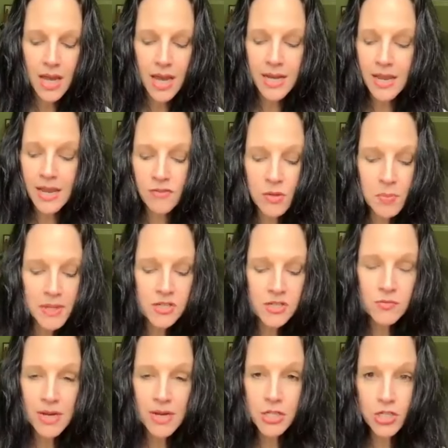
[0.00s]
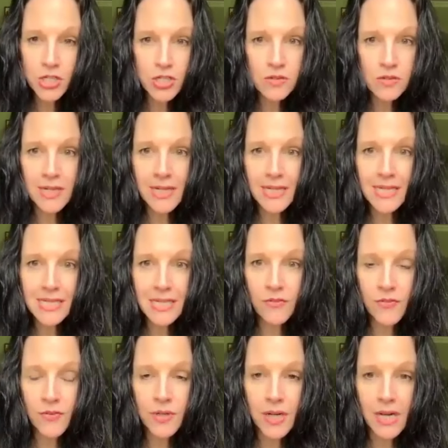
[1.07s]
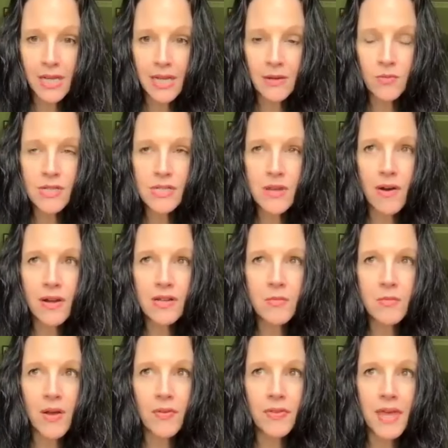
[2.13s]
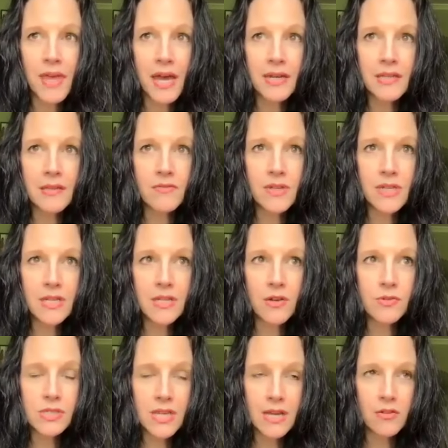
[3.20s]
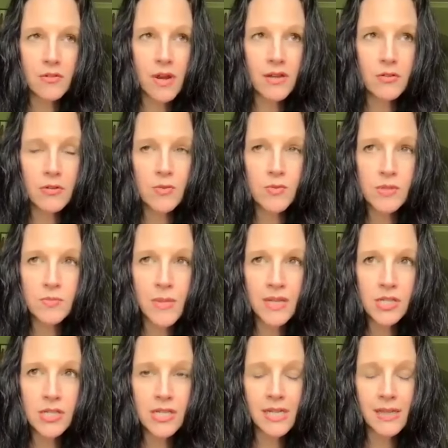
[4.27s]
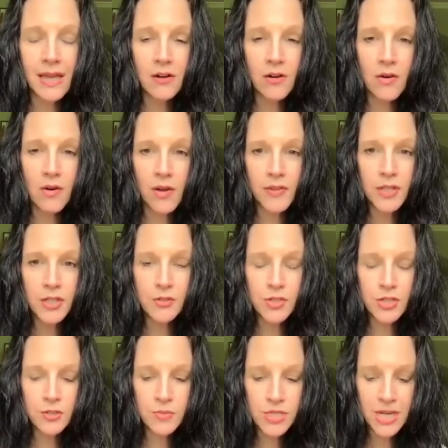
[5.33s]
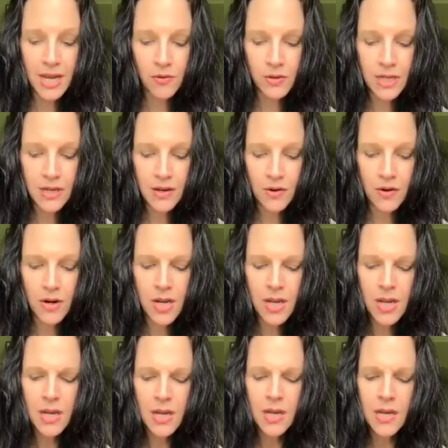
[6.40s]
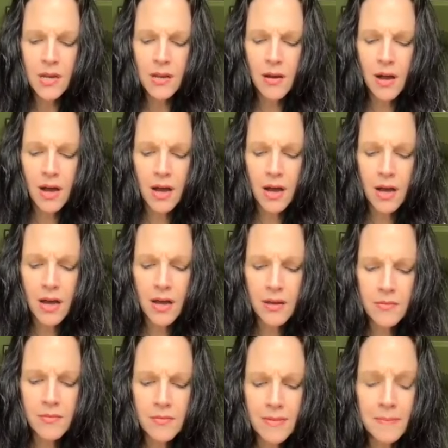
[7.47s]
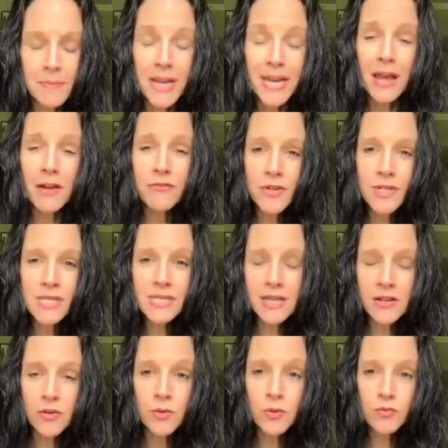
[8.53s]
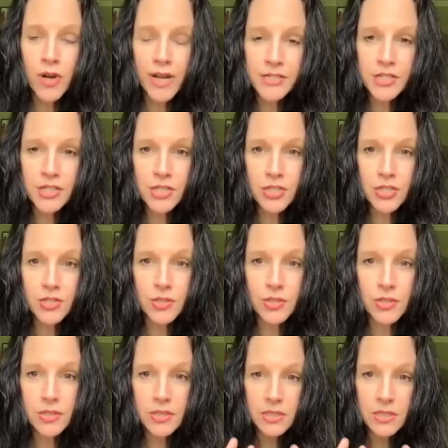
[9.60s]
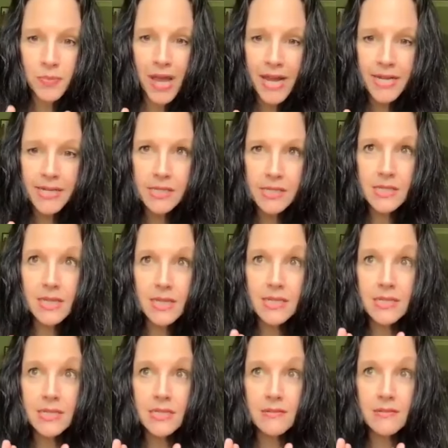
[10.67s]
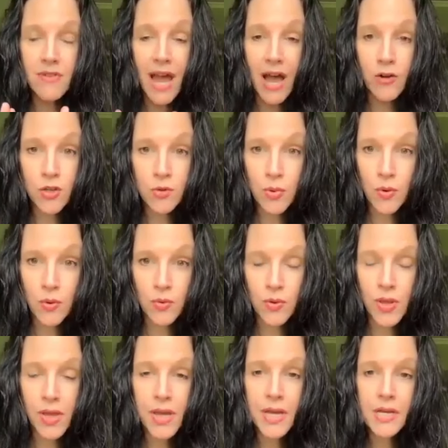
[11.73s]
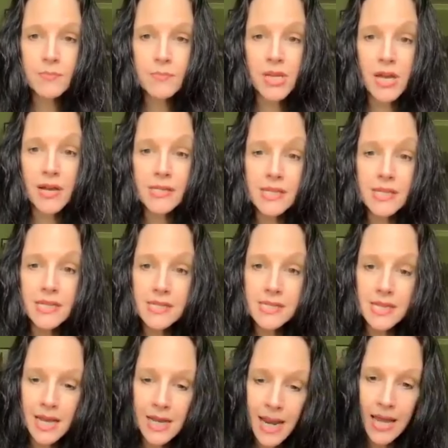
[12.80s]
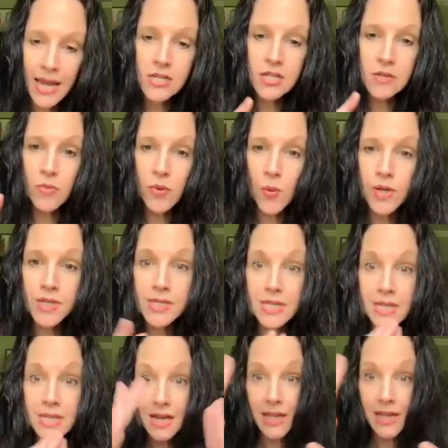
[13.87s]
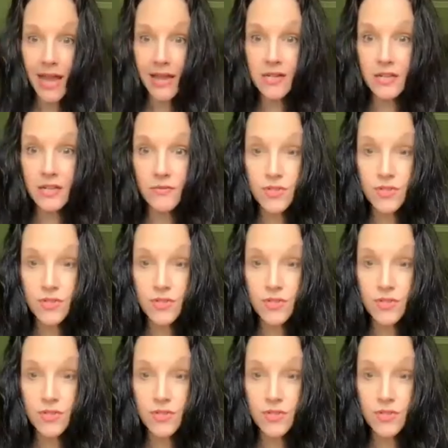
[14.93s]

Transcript: And everybody's registering it differently. We talked about that in the videos that Gregory was mentioning that are on the YouTube channel here. Uh, but every single registered space is valuable, because it is a connection point to the collective.